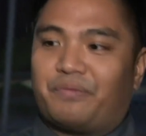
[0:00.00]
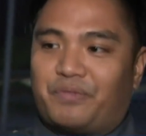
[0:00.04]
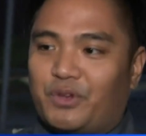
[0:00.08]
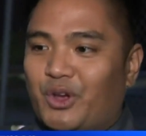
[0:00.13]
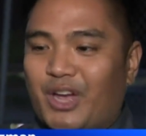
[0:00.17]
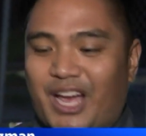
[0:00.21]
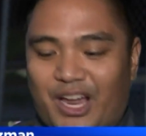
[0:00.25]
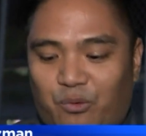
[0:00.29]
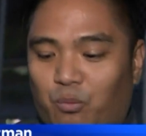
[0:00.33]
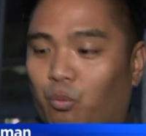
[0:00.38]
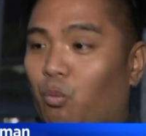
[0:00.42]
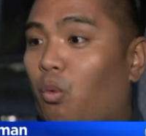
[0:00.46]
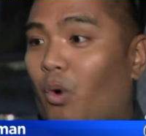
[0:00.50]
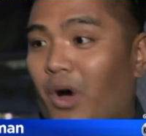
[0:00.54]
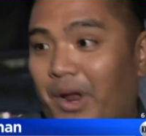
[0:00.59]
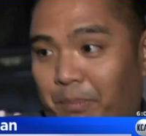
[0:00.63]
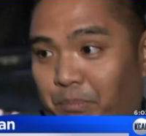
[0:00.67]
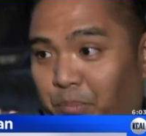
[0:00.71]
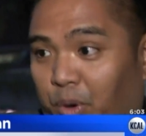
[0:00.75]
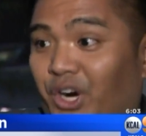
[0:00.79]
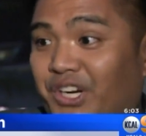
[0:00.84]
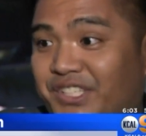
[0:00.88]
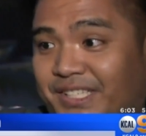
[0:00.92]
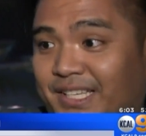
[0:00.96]
if you had one
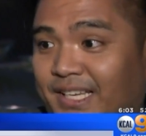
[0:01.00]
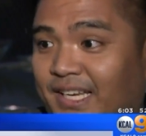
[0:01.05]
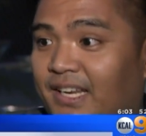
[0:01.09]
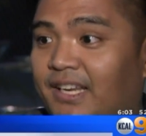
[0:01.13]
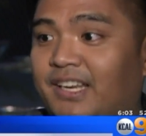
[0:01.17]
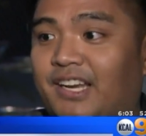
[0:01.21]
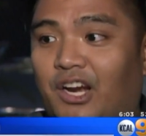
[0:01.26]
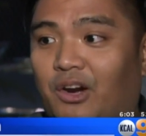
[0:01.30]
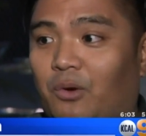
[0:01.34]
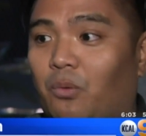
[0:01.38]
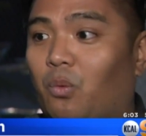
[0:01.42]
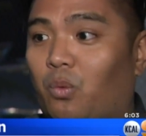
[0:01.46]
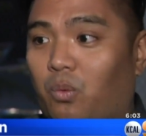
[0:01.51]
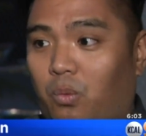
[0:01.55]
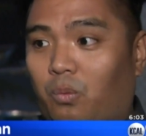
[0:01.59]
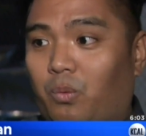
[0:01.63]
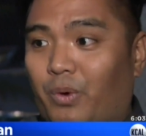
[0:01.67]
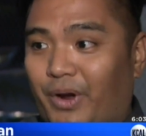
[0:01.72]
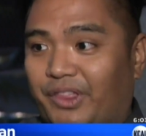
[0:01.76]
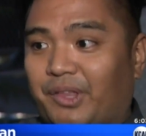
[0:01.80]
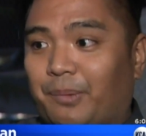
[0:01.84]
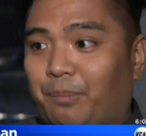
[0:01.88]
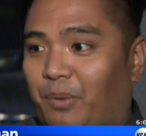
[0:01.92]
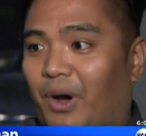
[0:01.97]
person in there
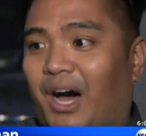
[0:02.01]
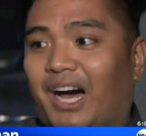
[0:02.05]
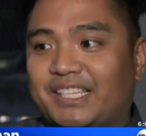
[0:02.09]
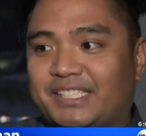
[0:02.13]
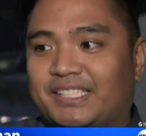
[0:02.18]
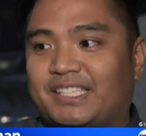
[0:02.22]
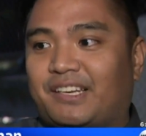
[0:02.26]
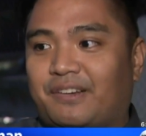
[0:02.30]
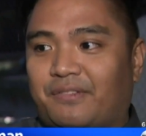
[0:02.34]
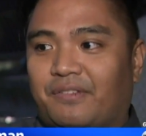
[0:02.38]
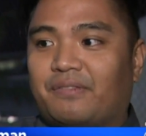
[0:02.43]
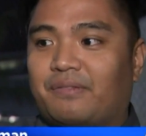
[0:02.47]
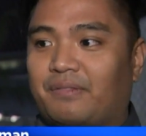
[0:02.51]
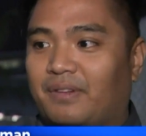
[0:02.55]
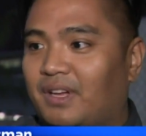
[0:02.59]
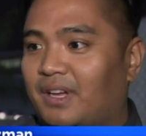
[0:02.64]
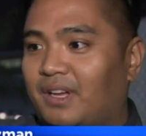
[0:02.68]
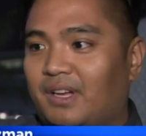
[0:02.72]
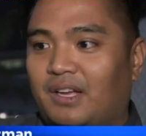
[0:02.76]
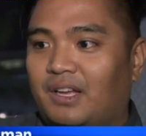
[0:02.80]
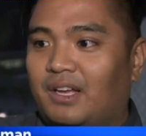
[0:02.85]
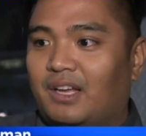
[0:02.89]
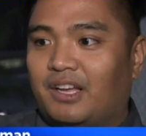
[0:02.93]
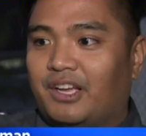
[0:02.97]
with a positive
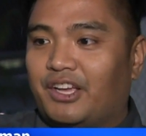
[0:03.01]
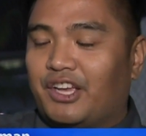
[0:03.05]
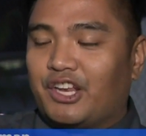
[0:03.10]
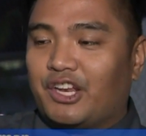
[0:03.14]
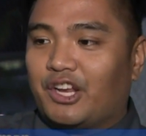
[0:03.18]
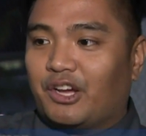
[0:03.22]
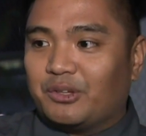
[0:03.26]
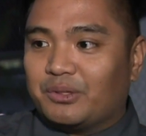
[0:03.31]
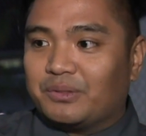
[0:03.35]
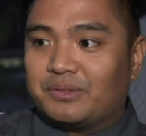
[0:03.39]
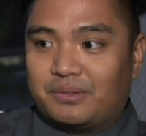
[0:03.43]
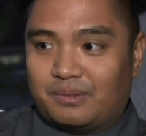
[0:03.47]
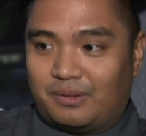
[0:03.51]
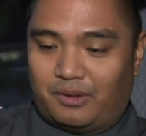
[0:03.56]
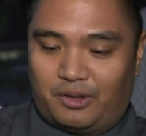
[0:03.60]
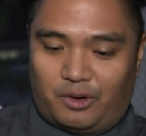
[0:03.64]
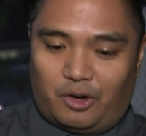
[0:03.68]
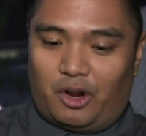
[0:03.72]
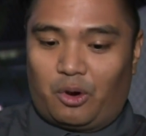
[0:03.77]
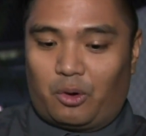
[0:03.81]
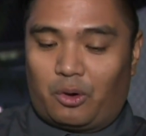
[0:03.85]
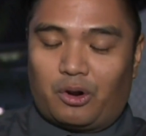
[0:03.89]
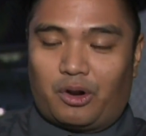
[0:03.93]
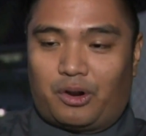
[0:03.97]
you know, or,
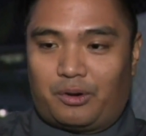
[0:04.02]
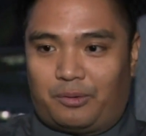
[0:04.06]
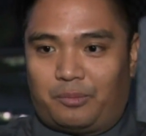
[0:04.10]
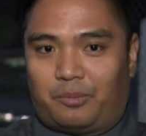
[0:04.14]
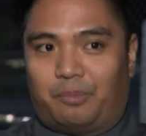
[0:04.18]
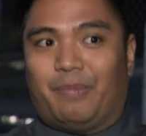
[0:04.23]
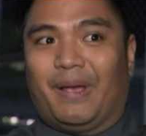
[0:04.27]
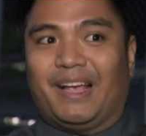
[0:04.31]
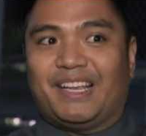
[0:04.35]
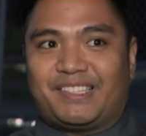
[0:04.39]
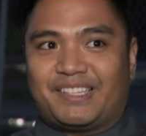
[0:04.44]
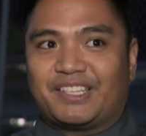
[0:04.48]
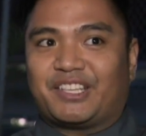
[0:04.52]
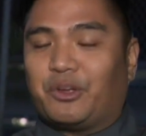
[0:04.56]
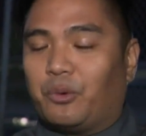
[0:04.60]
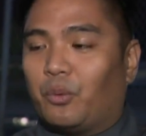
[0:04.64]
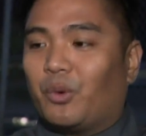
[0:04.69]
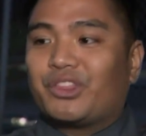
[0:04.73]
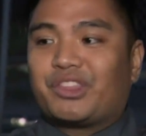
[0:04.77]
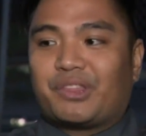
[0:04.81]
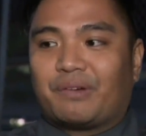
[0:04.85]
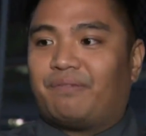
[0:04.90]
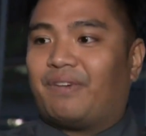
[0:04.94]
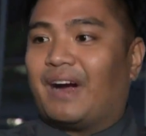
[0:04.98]
or basically
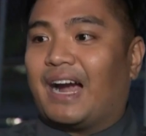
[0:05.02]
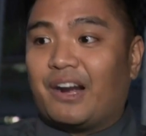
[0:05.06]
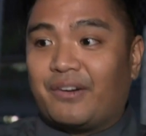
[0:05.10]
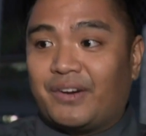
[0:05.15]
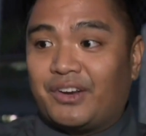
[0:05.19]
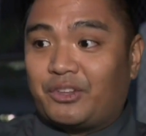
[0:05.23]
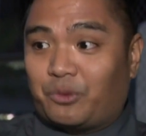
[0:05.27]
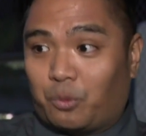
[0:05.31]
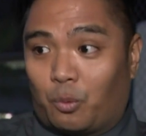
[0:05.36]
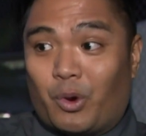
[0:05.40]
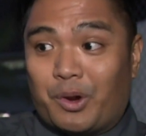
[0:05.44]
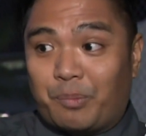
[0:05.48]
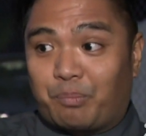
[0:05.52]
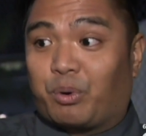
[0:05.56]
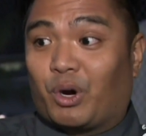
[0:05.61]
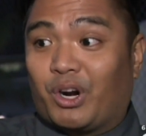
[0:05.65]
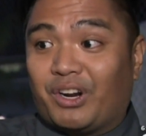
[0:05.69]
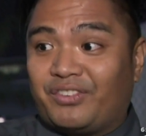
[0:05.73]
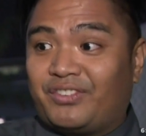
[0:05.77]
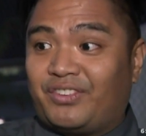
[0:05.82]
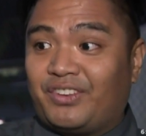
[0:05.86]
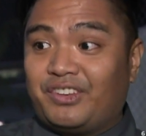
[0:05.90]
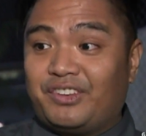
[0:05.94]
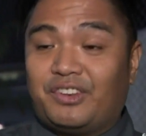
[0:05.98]
with the virus, one
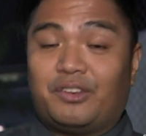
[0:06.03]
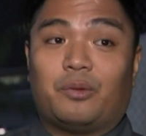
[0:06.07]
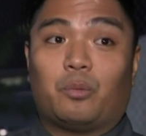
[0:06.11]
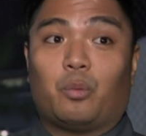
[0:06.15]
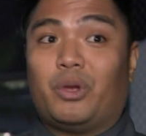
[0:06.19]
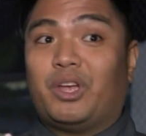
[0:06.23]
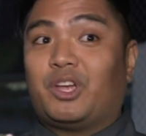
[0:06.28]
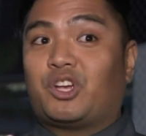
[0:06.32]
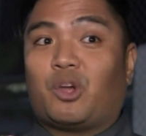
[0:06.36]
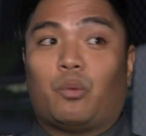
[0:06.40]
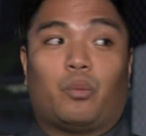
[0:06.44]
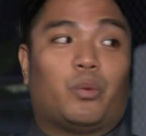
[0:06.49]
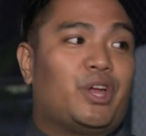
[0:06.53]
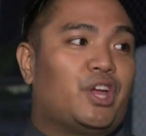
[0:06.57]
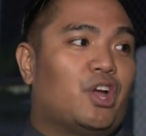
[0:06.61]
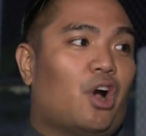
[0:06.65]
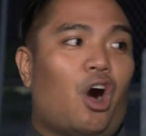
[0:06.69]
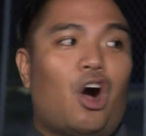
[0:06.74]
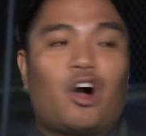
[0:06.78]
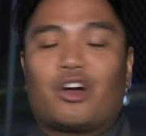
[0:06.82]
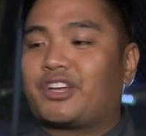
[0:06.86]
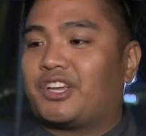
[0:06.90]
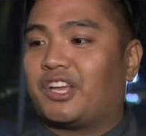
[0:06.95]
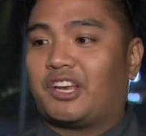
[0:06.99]
person, we, we
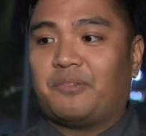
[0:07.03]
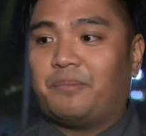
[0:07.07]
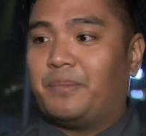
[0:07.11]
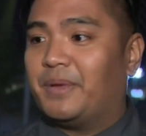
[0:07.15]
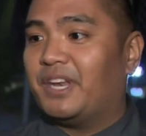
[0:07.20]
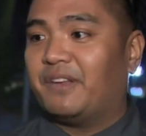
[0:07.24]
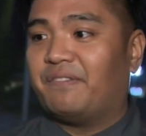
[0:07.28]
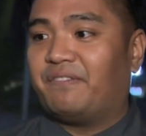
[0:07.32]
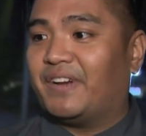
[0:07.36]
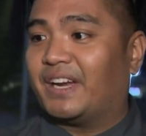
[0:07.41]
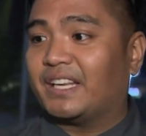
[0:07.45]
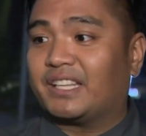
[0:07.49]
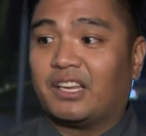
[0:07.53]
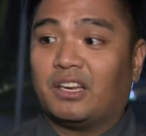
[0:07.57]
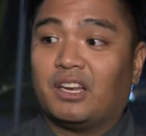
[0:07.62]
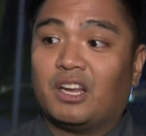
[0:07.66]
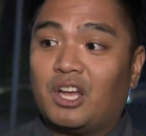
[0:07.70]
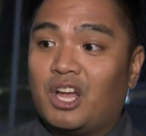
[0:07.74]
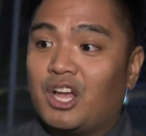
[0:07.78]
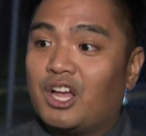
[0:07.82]
all could have been infected.